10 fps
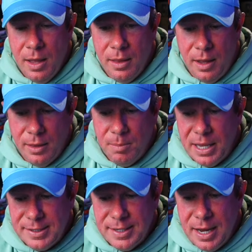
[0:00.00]
the
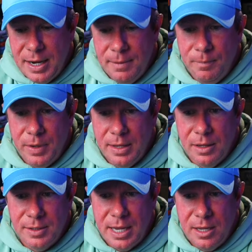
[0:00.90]
plus sign, and
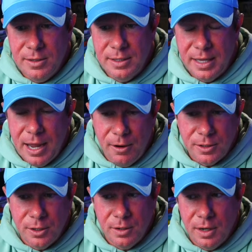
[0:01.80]
it'll take you to the
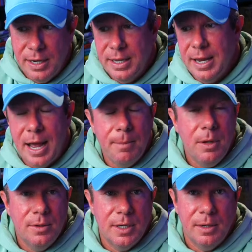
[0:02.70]
character. And again, I'm
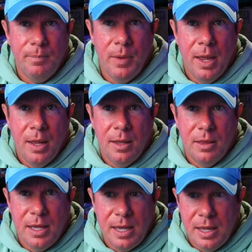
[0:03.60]
using
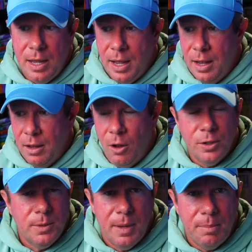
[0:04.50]
the
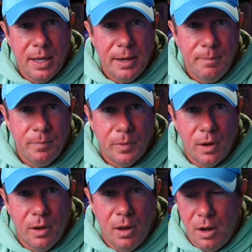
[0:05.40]
ultimate plan
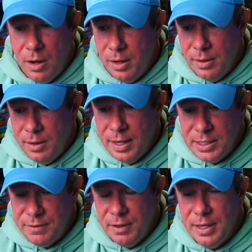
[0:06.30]
on
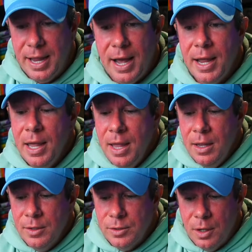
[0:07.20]
Higgsfield AI.
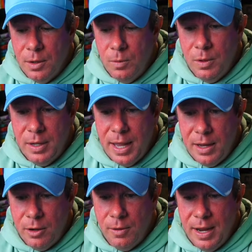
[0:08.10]
So we'll
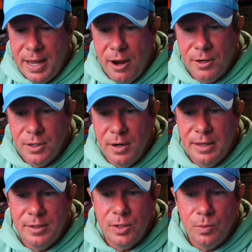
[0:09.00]
hit create character,
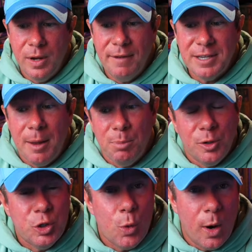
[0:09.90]
and this is where you have to
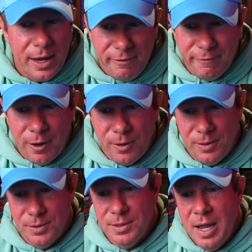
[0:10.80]
upload 20
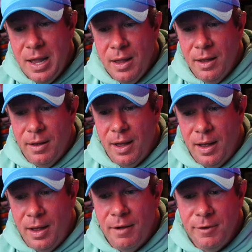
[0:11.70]
photos
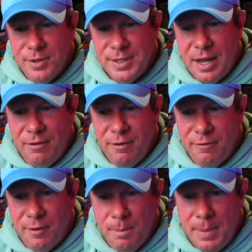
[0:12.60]
of yourself
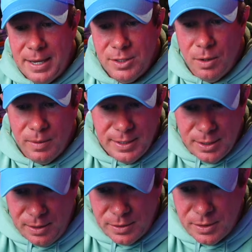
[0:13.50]
for best
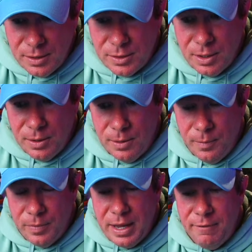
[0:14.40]
results. So